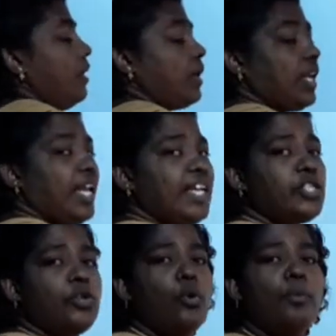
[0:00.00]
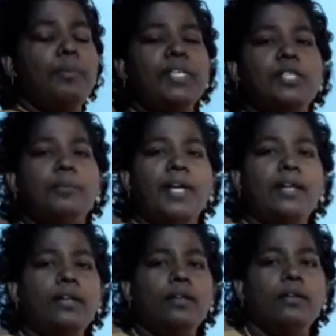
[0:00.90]
ratio
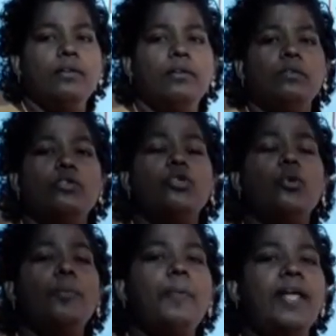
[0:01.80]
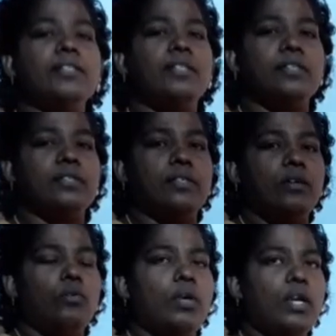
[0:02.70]
between 2 places.
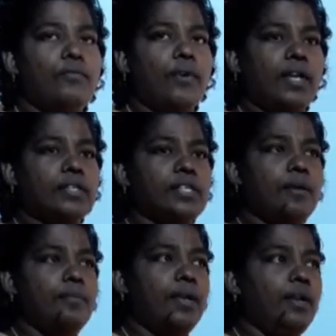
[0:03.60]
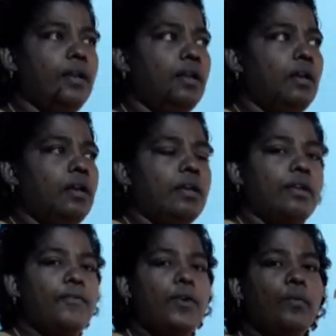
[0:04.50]
Okay, for example,
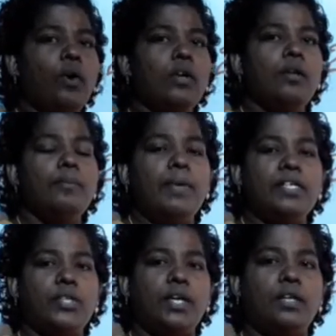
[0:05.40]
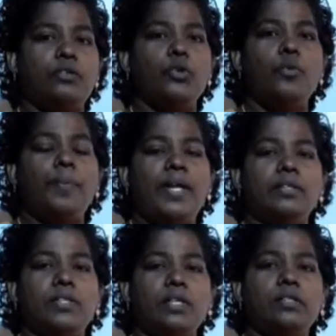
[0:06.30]
if you want to measure 2
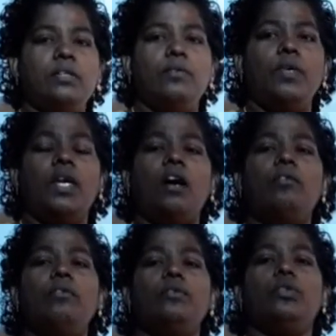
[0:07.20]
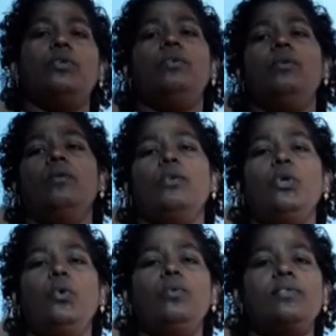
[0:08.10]
places, we have to
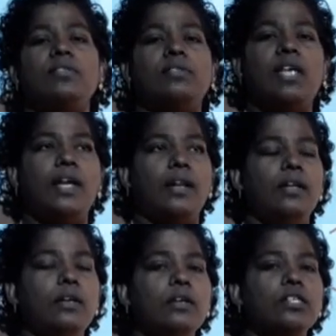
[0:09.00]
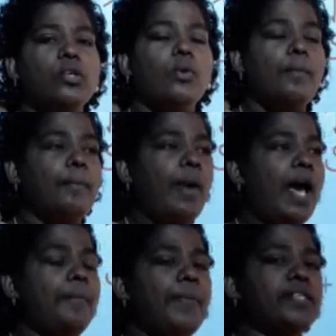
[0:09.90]
use scale. So
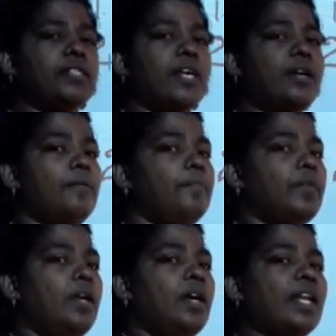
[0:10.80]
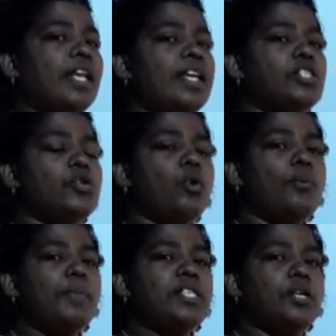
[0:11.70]
map is the
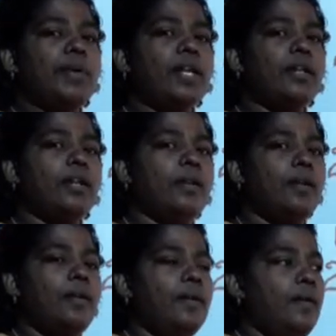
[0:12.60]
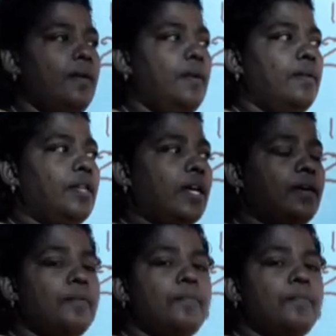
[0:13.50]
ratio between the